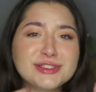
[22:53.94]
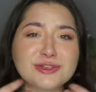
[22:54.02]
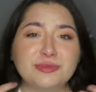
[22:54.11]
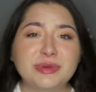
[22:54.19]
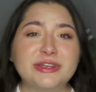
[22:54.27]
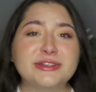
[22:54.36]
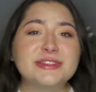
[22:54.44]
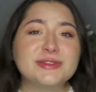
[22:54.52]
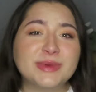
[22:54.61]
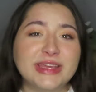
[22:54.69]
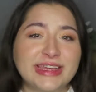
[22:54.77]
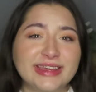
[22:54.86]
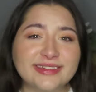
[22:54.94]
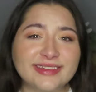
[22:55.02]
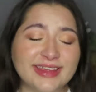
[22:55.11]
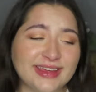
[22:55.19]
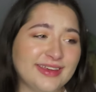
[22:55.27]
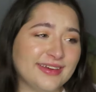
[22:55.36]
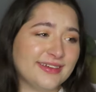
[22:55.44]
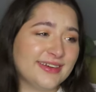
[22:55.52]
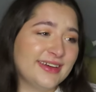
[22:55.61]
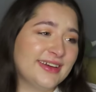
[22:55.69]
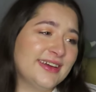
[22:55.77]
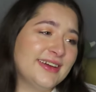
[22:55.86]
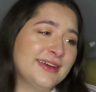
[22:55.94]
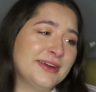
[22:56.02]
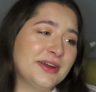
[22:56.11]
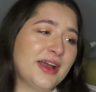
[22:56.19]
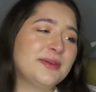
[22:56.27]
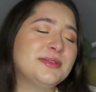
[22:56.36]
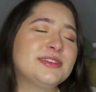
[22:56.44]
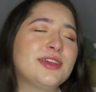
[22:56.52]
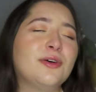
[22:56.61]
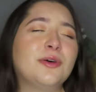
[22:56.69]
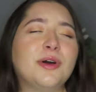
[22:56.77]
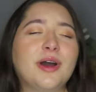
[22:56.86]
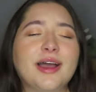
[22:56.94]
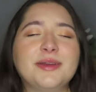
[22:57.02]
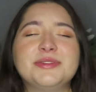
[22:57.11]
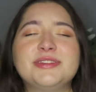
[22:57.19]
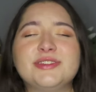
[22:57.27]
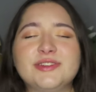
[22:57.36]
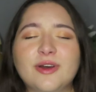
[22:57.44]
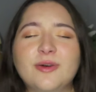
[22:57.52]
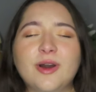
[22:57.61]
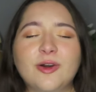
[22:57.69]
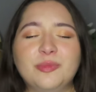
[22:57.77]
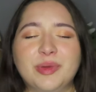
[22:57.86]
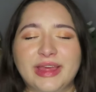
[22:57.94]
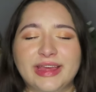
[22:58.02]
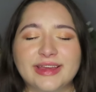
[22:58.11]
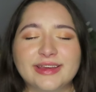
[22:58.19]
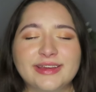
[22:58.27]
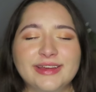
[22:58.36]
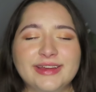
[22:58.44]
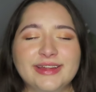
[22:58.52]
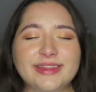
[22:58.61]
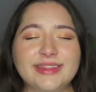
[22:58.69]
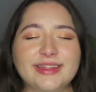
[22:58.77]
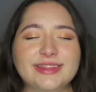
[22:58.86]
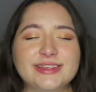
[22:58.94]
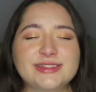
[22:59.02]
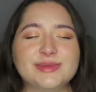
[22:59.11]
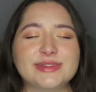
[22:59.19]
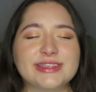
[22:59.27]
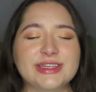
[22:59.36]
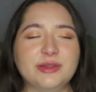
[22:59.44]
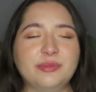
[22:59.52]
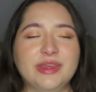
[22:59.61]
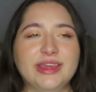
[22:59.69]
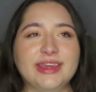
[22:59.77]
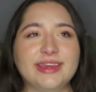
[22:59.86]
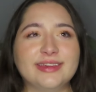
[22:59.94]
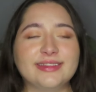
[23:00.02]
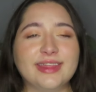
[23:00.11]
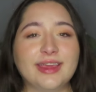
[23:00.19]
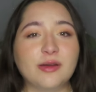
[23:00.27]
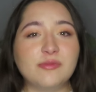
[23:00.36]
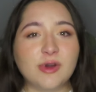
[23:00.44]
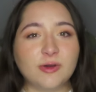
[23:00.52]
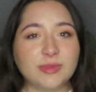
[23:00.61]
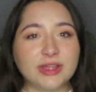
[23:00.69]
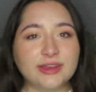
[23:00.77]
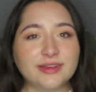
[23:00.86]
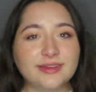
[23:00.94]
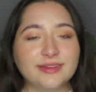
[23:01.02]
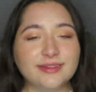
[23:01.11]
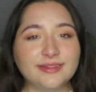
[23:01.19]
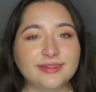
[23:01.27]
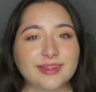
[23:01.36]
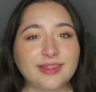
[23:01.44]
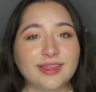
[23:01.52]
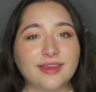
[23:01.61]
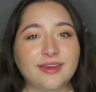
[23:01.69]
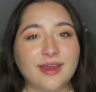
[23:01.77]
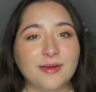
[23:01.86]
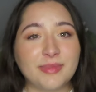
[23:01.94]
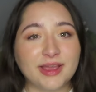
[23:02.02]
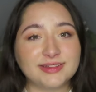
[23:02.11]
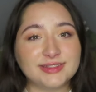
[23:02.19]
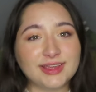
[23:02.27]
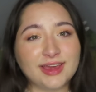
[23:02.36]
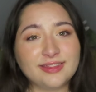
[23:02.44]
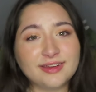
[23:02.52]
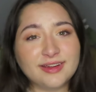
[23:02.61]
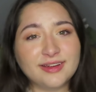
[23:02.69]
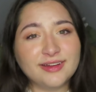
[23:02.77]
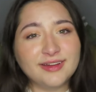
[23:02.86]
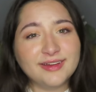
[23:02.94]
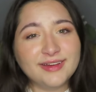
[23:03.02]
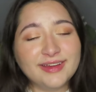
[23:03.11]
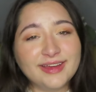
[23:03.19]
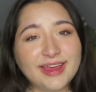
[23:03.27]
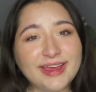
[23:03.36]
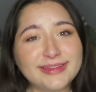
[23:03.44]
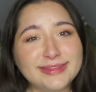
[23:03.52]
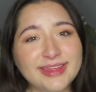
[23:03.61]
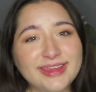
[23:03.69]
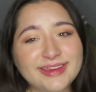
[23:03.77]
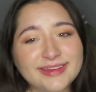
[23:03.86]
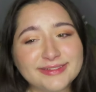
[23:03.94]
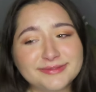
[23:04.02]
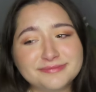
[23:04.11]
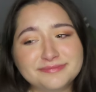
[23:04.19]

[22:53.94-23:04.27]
so bittersweet. Like, I was so hoping that this was gonna be like a moment that they could come back together, and like,